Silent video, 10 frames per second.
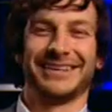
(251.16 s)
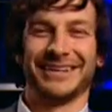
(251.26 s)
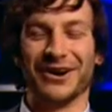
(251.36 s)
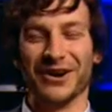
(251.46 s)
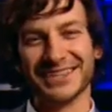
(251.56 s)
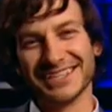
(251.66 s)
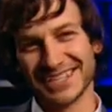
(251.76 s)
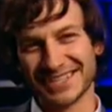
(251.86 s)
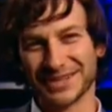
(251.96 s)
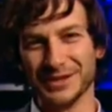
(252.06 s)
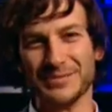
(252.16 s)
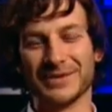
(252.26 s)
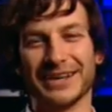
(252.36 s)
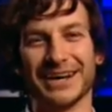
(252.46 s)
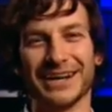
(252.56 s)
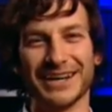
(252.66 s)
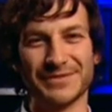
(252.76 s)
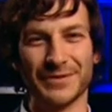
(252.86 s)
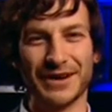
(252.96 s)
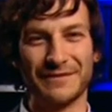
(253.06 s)
All right, this next clip is
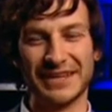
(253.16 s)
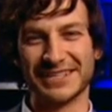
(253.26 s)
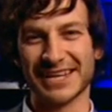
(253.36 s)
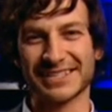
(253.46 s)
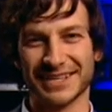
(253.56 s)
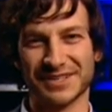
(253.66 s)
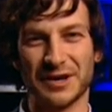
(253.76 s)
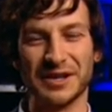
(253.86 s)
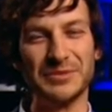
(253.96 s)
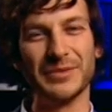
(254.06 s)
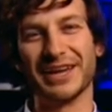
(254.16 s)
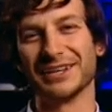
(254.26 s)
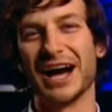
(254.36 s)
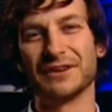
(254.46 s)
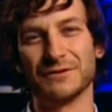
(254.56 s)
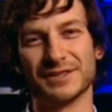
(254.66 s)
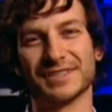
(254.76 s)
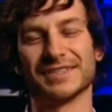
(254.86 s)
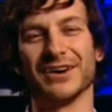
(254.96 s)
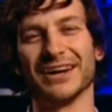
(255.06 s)
by a fantastic Australian band, Art vs.
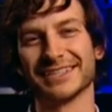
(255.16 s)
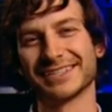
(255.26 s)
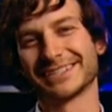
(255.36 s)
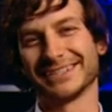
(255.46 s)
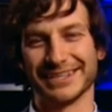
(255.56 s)
Science.